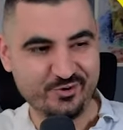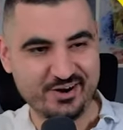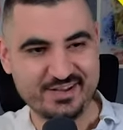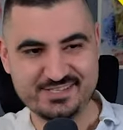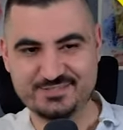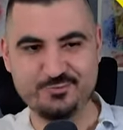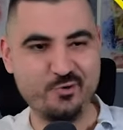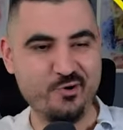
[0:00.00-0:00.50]
for
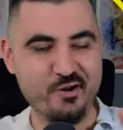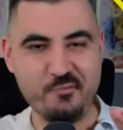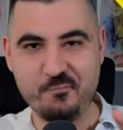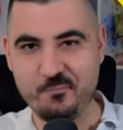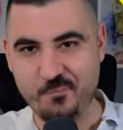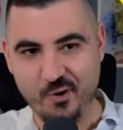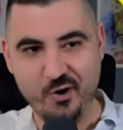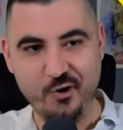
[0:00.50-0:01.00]
us. What a
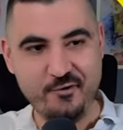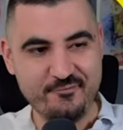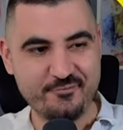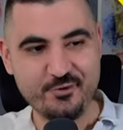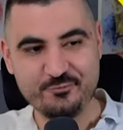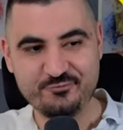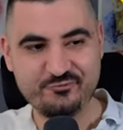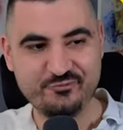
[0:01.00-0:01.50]
ball
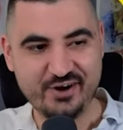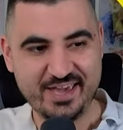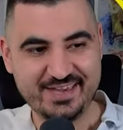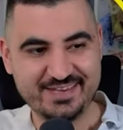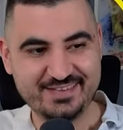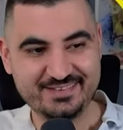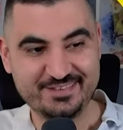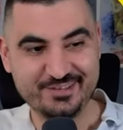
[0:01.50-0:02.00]
from
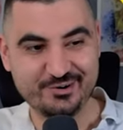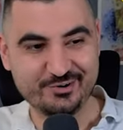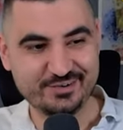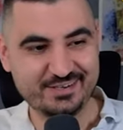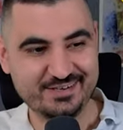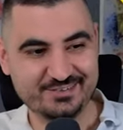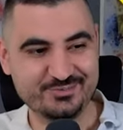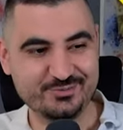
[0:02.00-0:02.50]
Frenkie de Jong
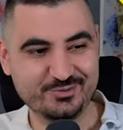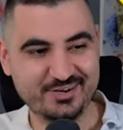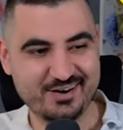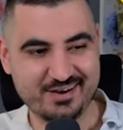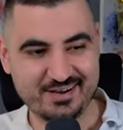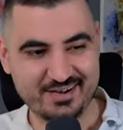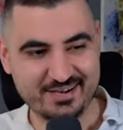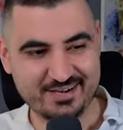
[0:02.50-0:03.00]
here to
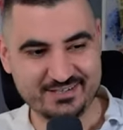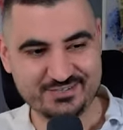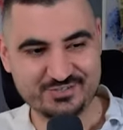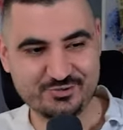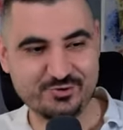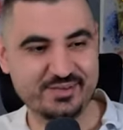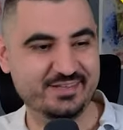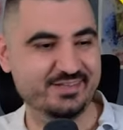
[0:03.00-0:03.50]

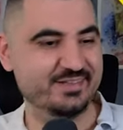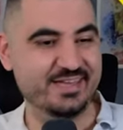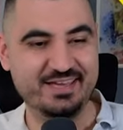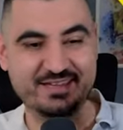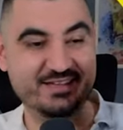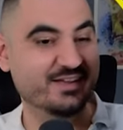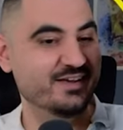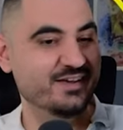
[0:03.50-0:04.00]
Garnacho. And
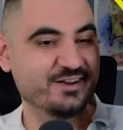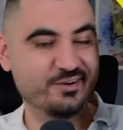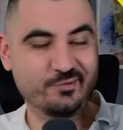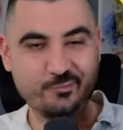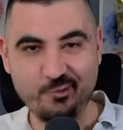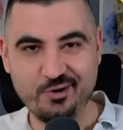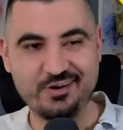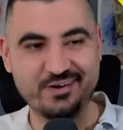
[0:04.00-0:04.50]
then
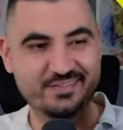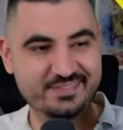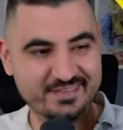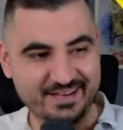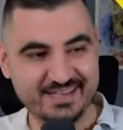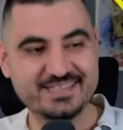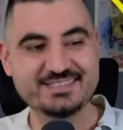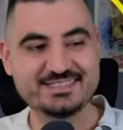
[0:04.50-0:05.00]
what a
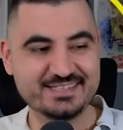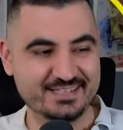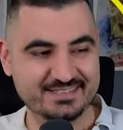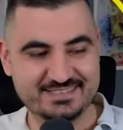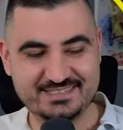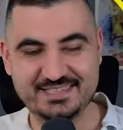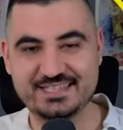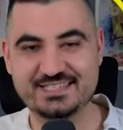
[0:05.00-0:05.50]
nice
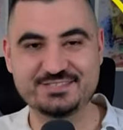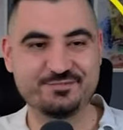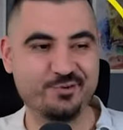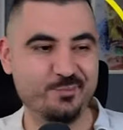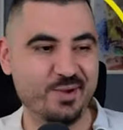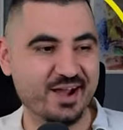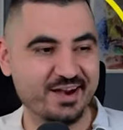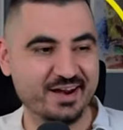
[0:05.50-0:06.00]
assist
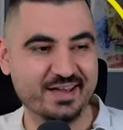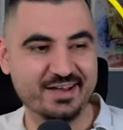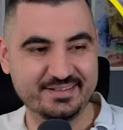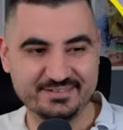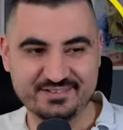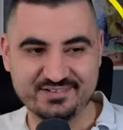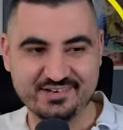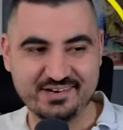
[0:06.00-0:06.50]
from
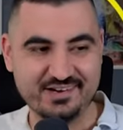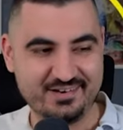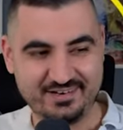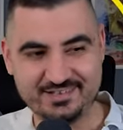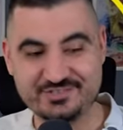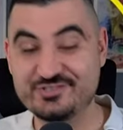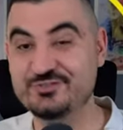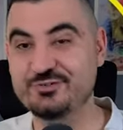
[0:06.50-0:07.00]
Alejandro
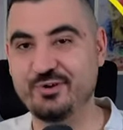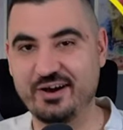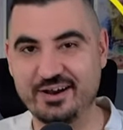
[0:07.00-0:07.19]
Garnacho to